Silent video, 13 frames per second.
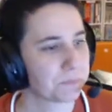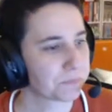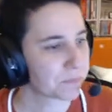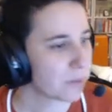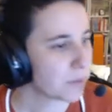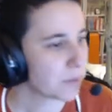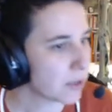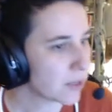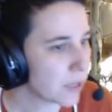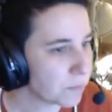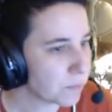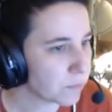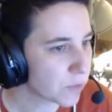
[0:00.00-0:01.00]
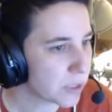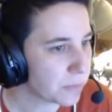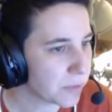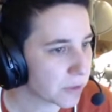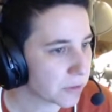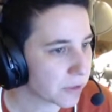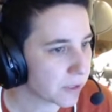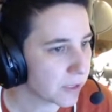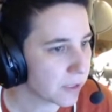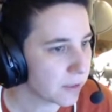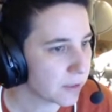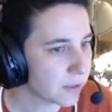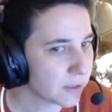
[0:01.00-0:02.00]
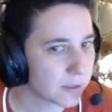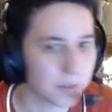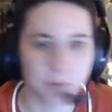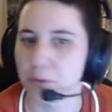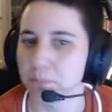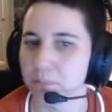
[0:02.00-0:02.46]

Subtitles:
let me go ahead and remirror that. There we go.